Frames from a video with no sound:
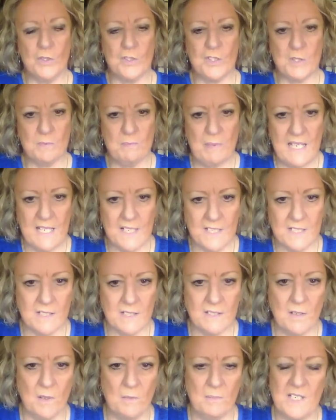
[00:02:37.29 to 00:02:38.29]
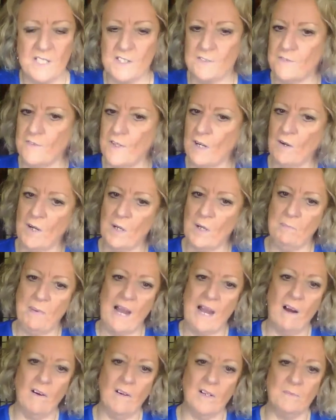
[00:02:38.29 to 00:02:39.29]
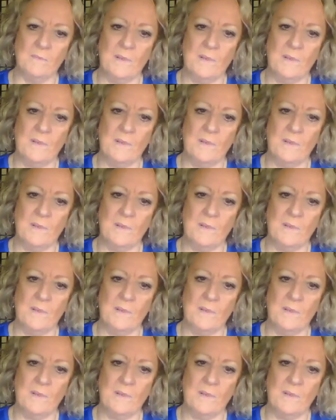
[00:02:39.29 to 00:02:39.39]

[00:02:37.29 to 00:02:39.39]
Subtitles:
speak to them is very apparent,